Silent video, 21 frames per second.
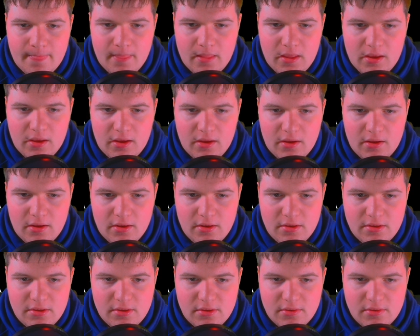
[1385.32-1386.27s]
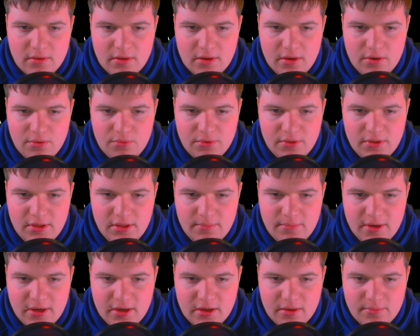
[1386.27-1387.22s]
And I don't really need
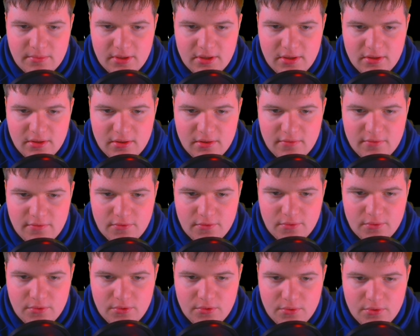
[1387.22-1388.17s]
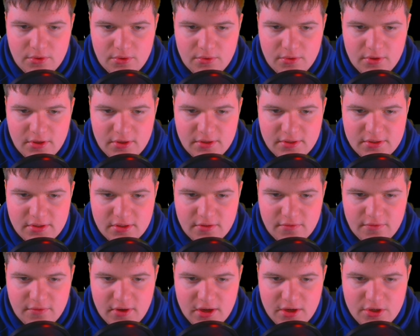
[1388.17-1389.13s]
backup data for newly created
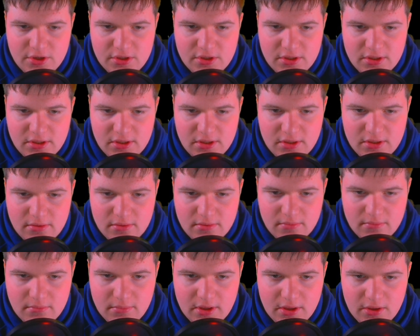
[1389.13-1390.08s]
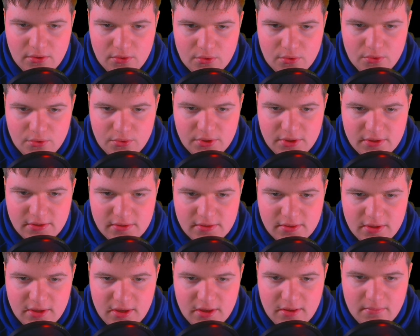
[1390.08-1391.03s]
stuff. I just need my local
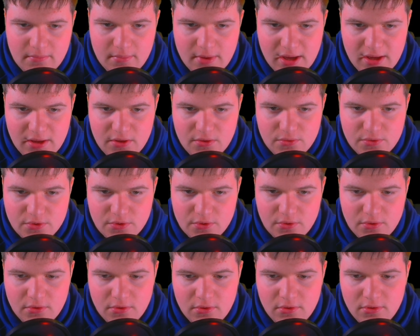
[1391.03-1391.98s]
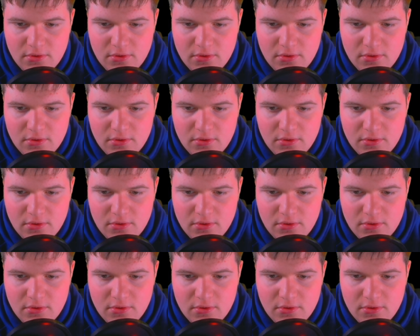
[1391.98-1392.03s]
disk and my user.